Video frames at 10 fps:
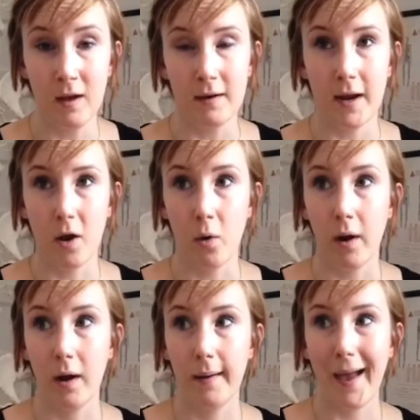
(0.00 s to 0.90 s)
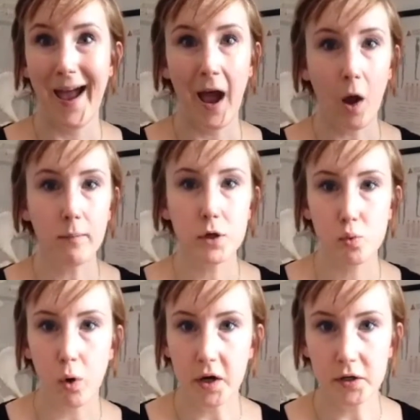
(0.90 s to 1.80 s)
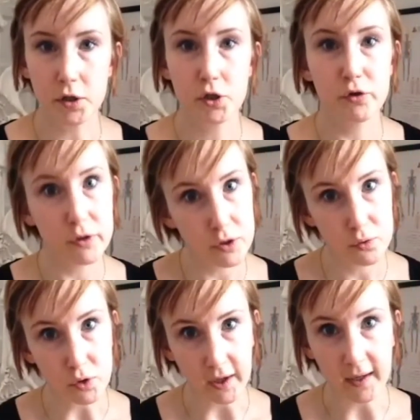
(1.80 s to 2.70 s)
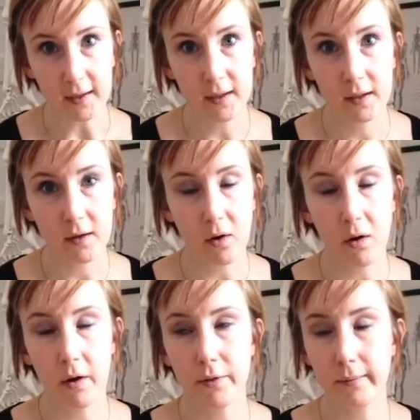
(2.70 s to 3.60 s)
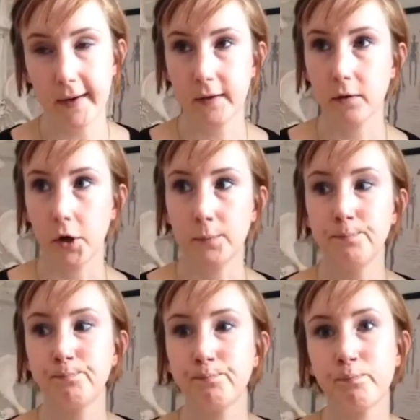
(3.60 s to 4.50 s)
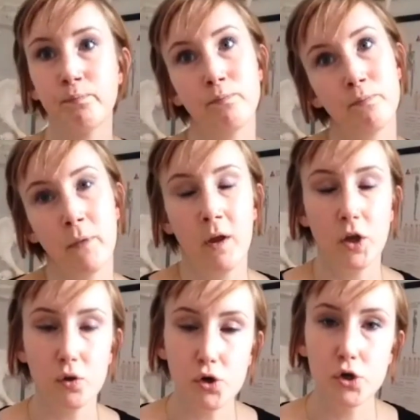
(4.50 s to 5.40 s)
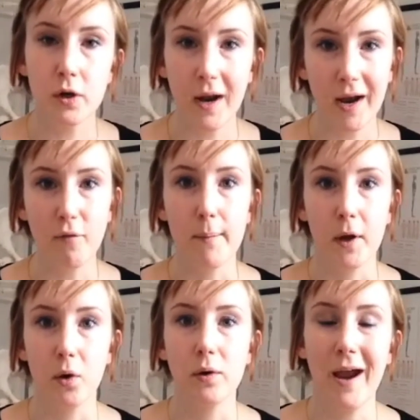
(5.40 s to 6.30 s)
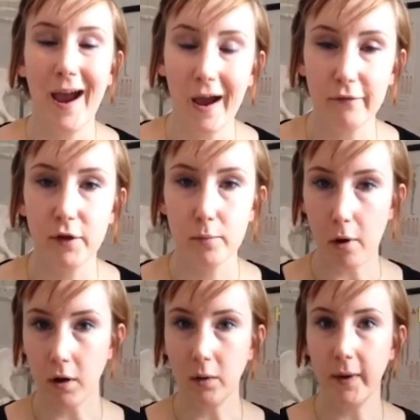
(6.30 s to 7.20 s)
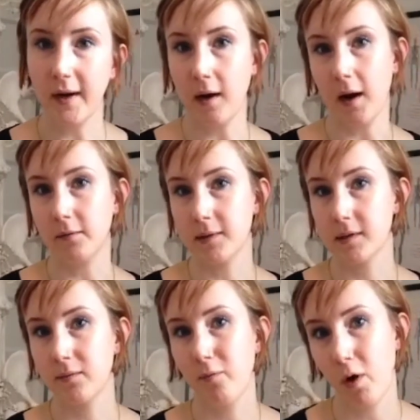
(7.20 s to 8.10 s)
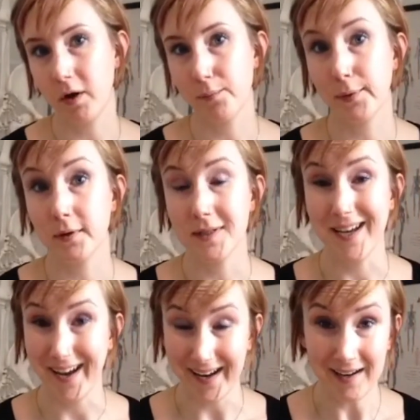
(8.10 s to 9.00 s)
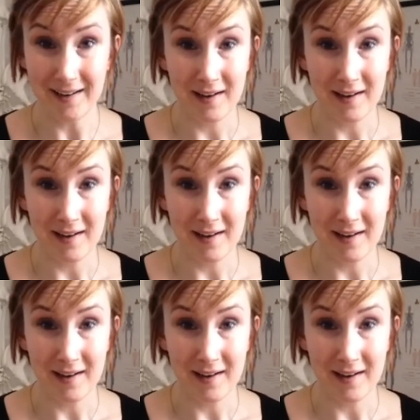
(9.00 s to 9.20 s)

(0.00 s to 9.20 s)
Now, how much water should you drink on the regular? You should have about half your body weight in ounces of water per day.